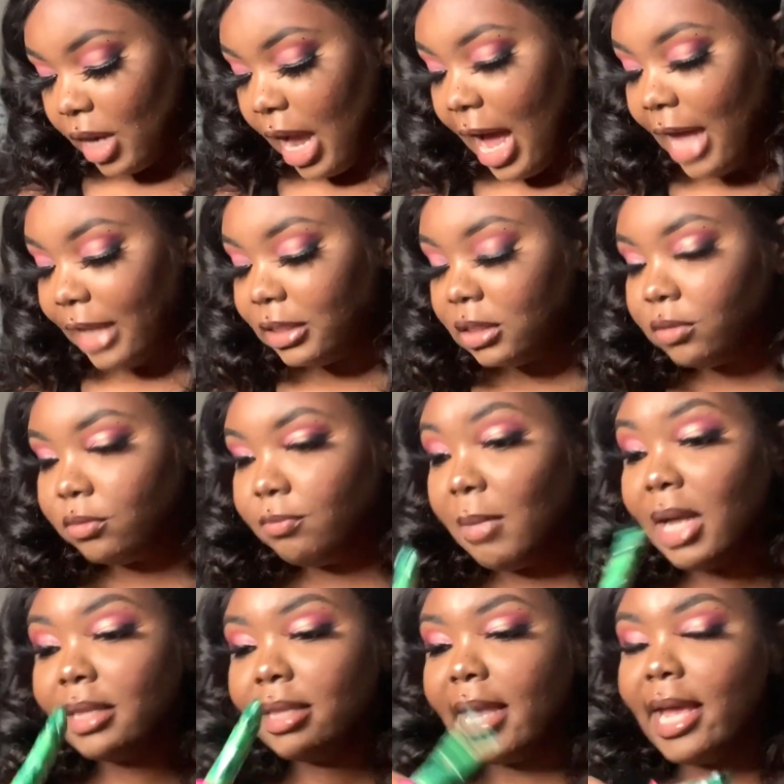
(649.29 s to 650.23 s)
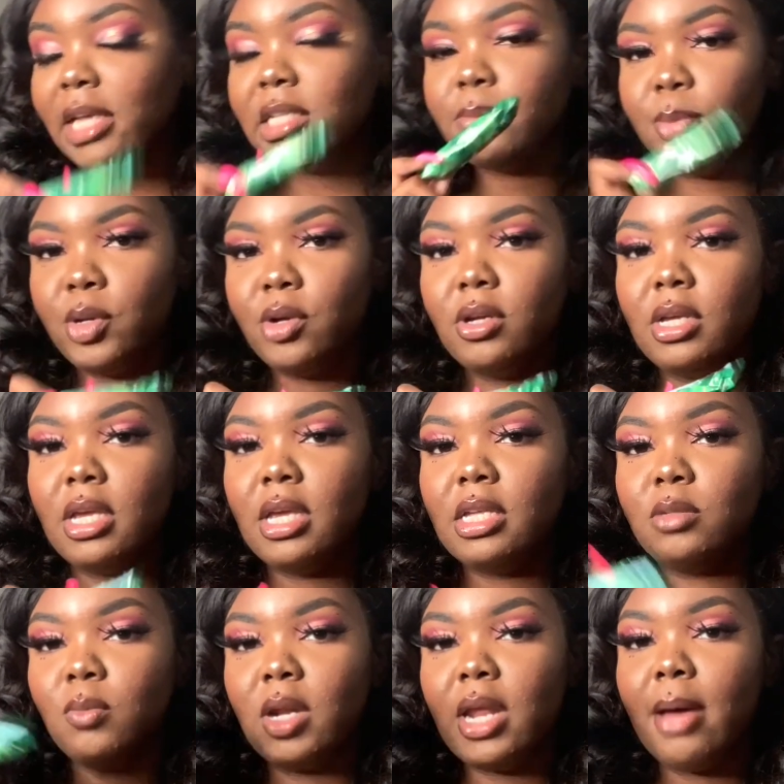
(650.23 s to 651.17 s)
My last period
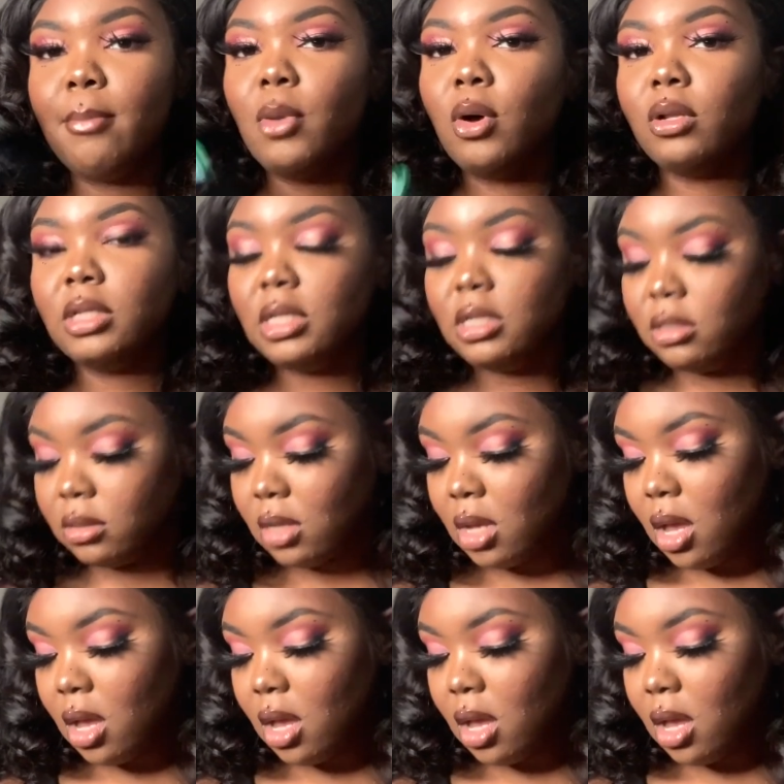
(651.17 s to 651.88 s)
is when I bought these.